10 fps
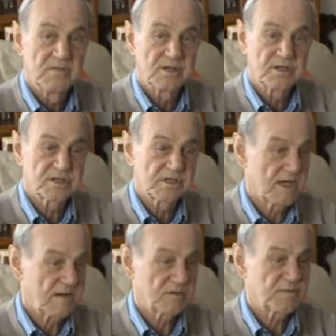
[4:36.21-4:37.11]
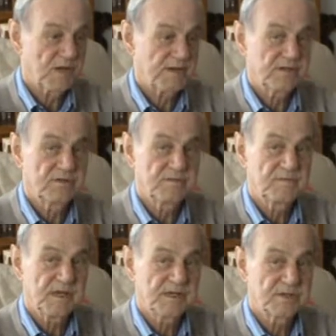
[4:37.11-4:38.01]
but you see, that was bloody good
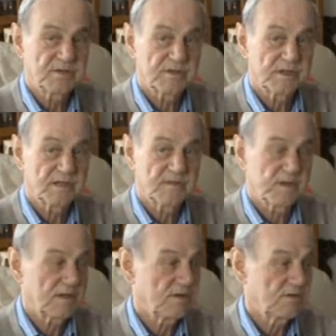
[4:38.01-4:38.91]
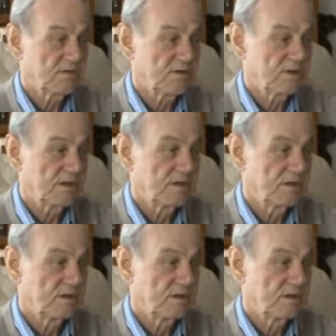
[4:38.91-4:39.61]
money, £28 a week.